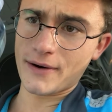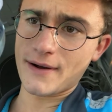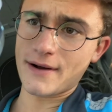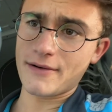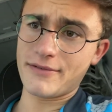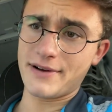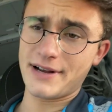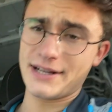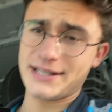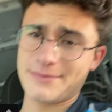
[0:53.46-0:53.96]

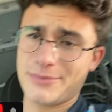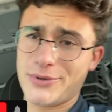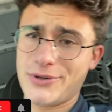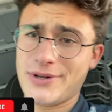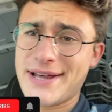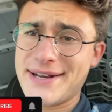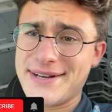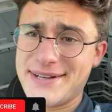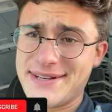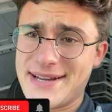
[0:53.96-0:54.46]

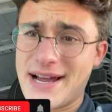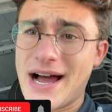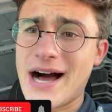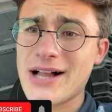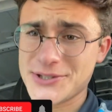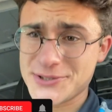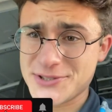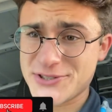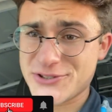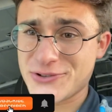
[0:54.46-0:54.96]
available at
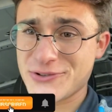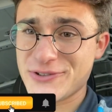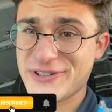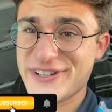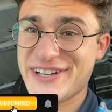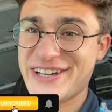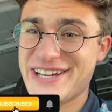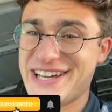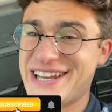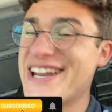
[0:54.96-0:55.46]
Dollar
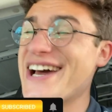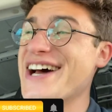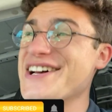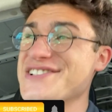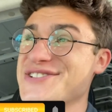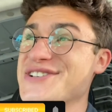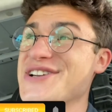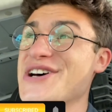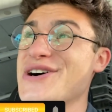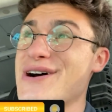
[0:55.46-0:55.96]
Tree. And
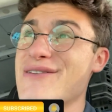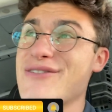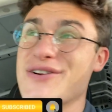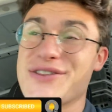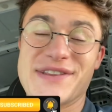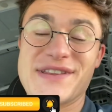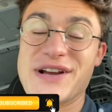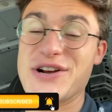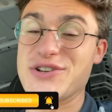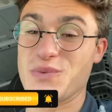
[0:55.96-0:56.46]
as you know,
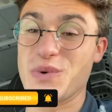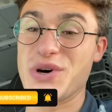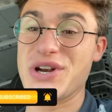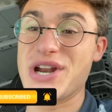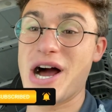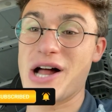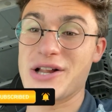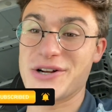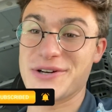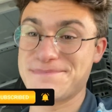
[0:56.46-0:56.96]
everything there is
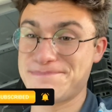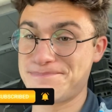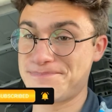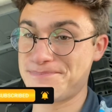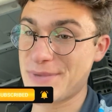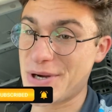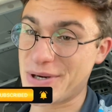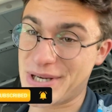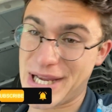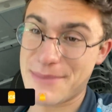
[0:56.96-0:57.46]
$1.
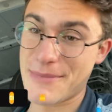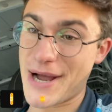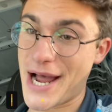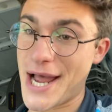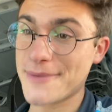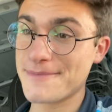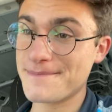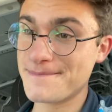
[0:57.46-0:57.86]
Okay, bye.